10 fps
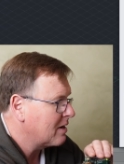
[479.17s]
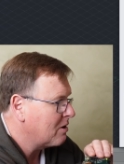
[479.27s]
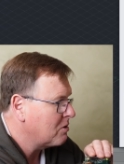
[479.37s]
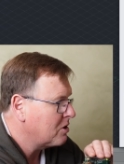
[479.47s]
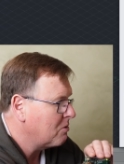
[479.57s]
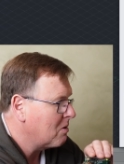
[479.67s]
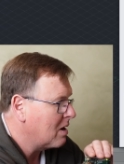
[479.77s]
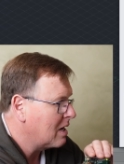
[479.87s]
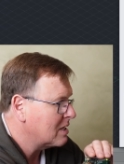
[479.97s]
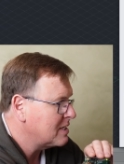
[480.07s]
go to
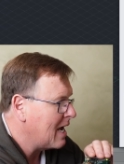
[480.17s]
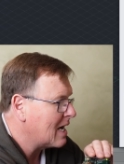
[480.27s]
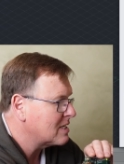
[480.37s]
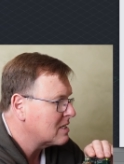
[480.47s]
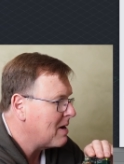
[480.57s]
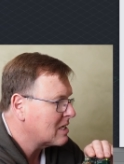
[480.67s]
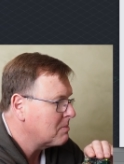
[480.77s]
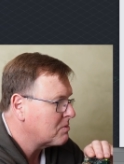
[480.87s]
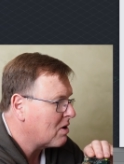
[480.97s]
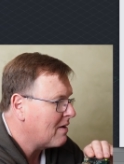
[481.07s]
uh, Z-axis
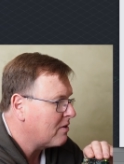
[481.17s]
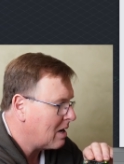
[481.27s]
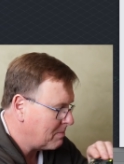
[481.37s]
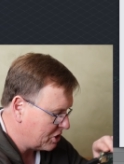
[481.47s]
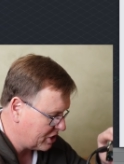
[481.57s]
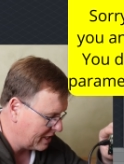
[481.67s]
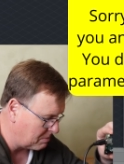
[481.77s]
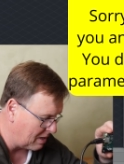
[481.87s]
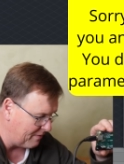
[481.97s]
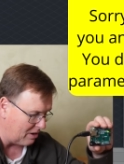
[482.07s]
maximum travel, I'm going to change
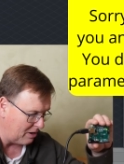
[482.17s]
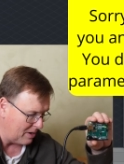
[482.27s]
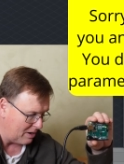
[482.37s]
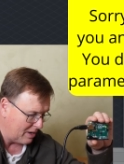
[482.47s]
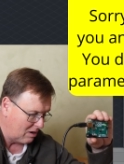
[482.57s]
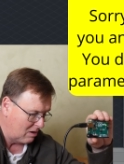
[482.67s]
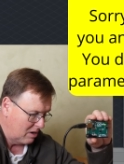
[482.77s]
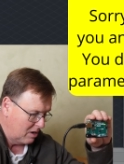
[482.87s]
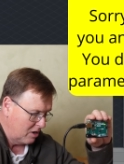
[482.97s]
my value down here